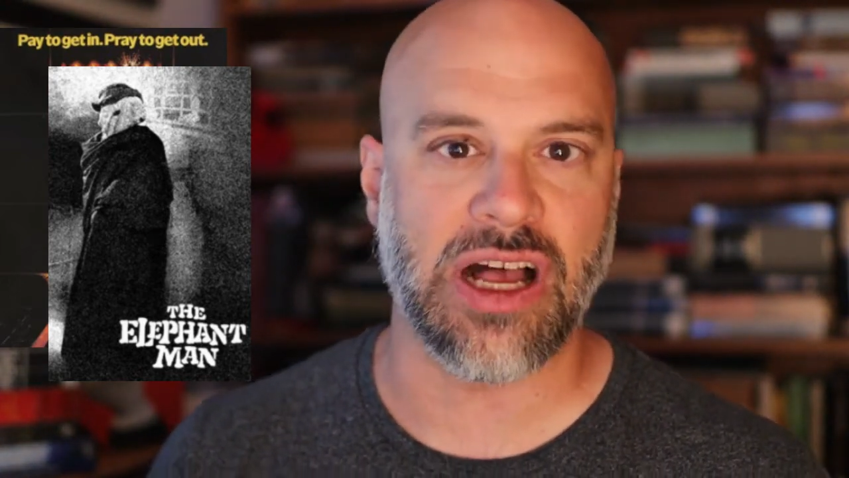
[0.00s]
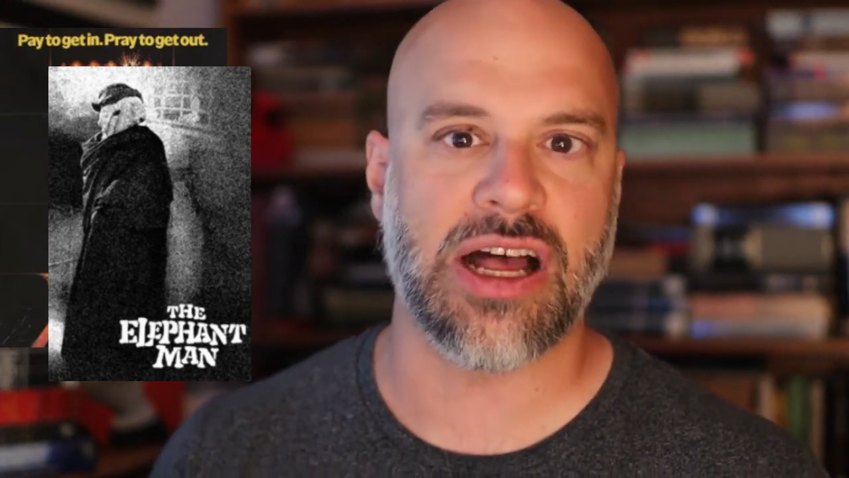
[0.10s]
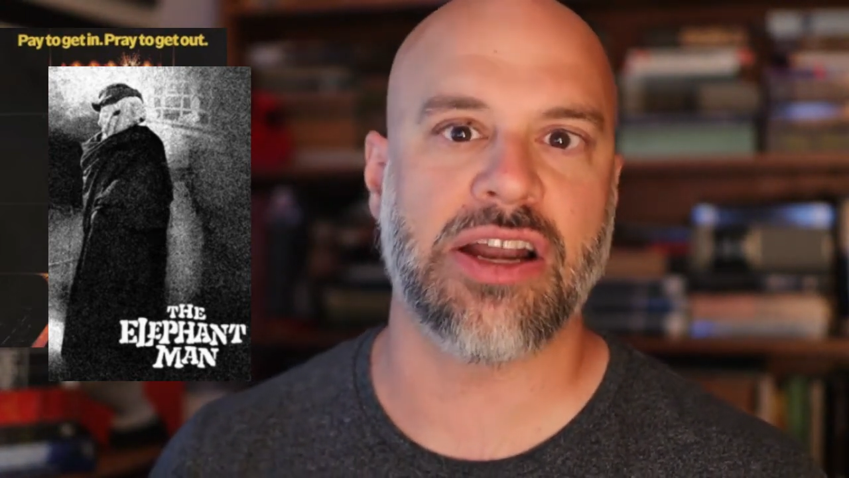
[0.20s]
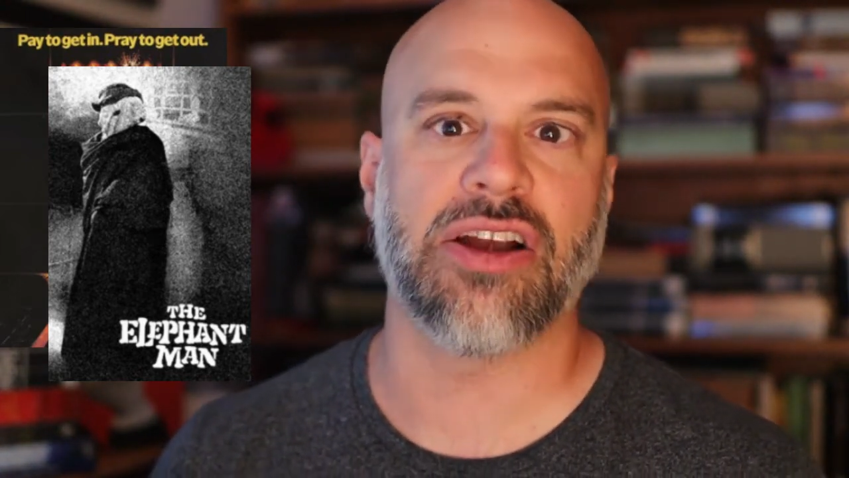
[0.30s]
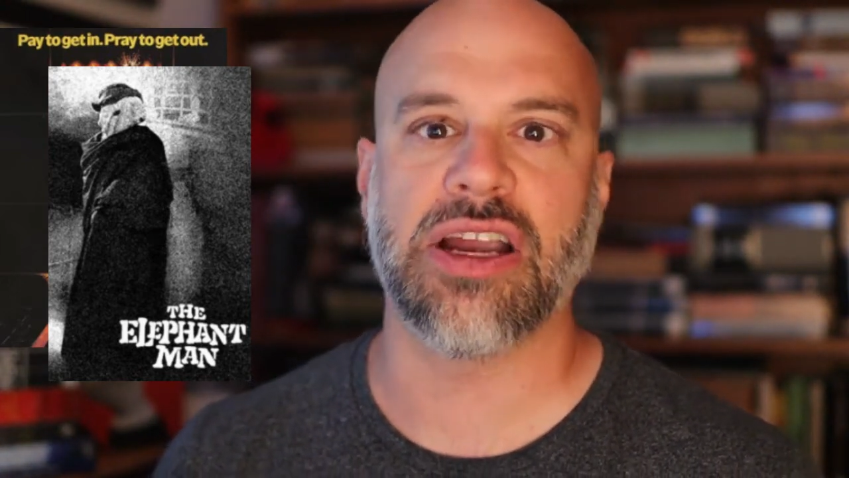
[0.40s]

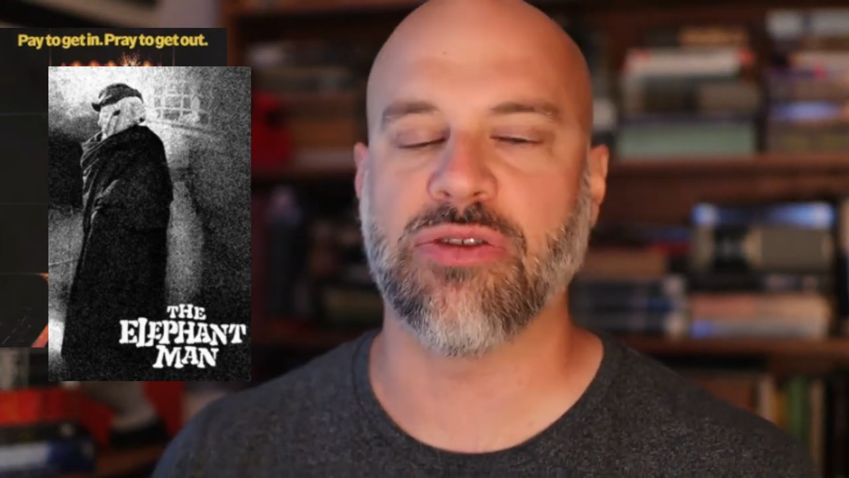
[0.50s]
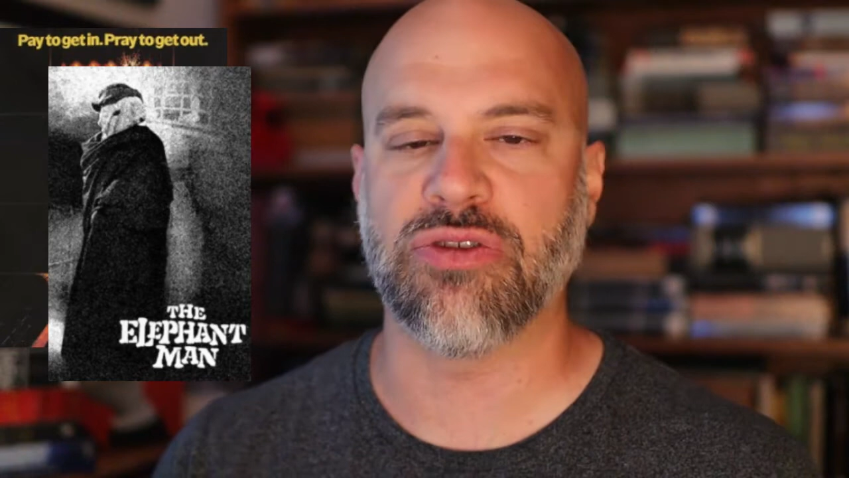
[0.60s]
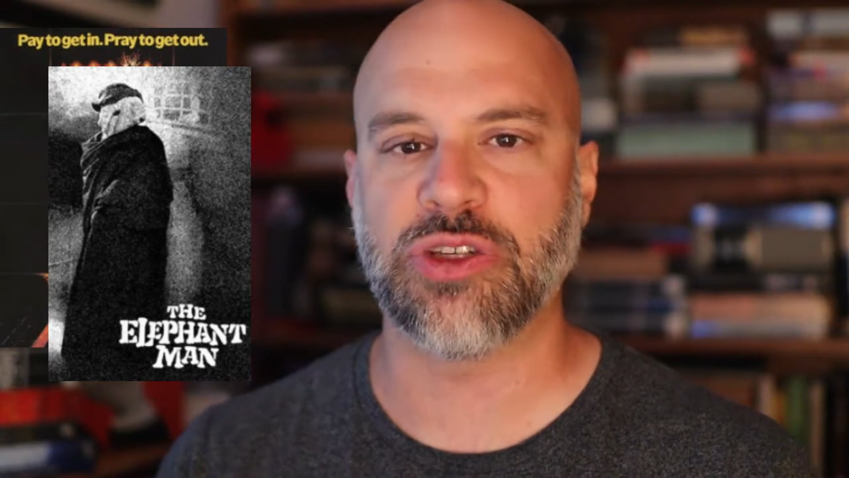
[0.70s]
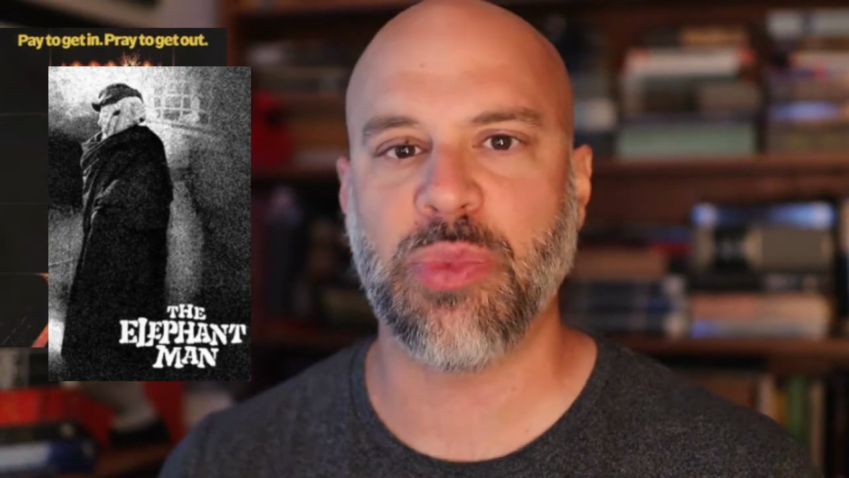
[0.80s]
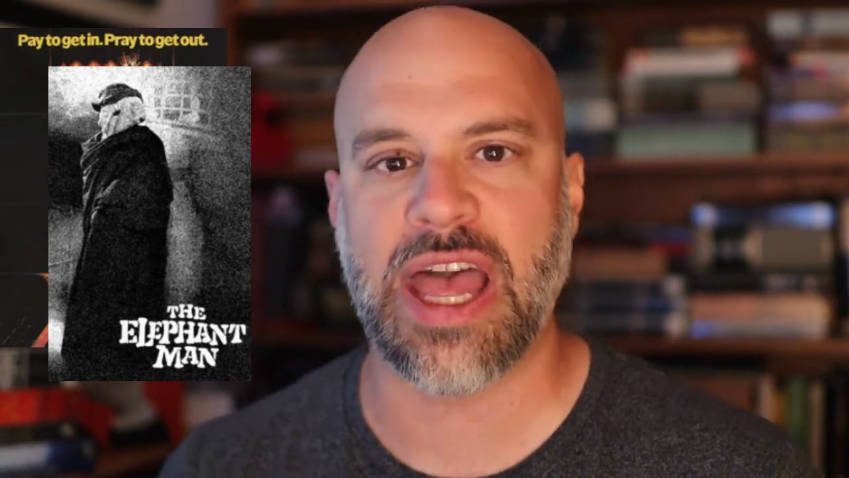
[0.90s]
honor and
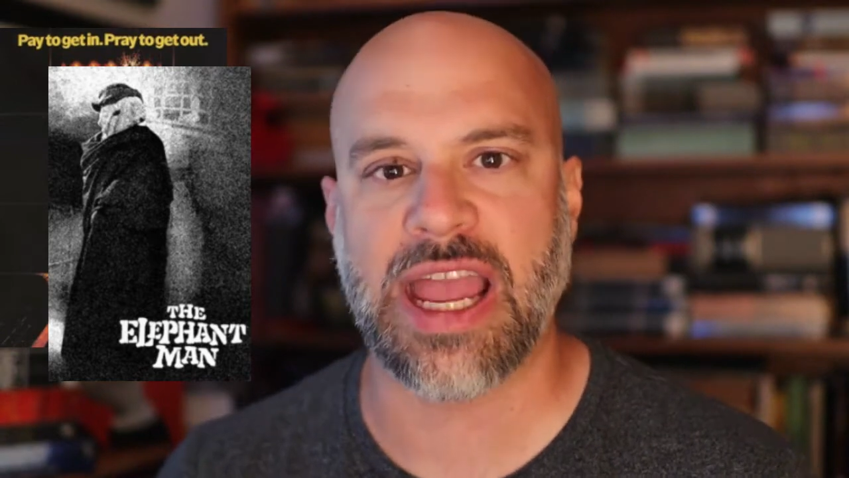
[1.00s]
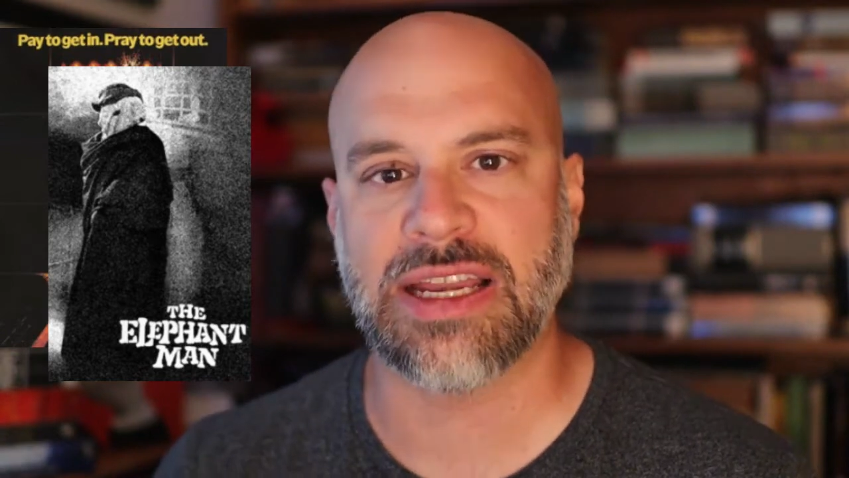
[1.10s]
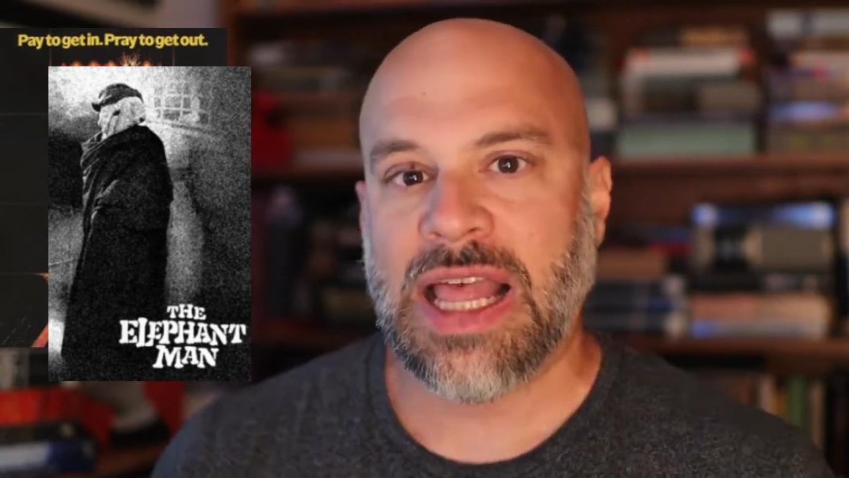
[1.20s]
respect.